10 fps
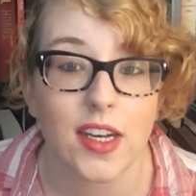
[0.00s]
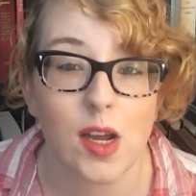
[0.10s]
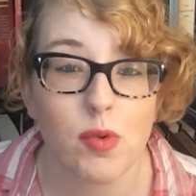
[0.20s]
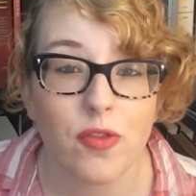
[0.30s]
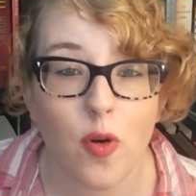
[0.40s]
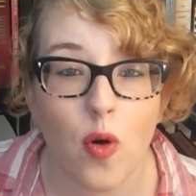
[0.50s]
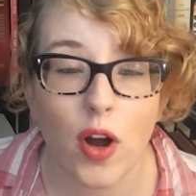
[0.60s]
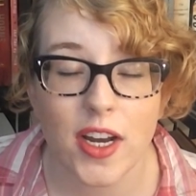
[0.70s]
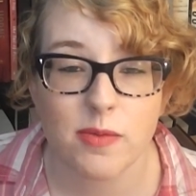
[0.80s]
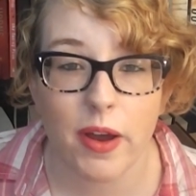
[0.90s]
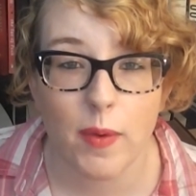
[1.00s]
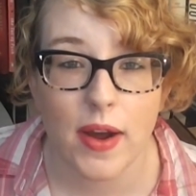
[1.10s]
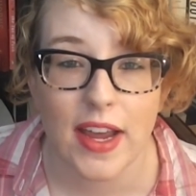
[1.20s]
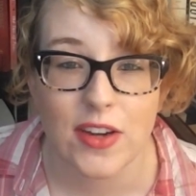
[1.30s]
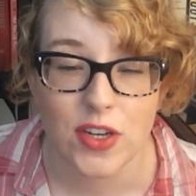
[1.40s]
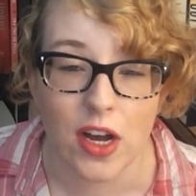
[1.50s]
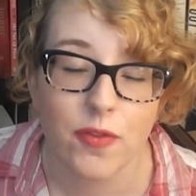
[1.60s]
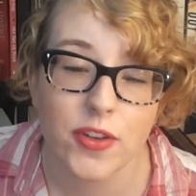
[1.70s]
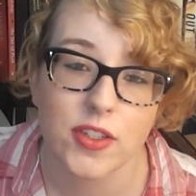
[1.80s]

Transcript: Number four is my YA shelf.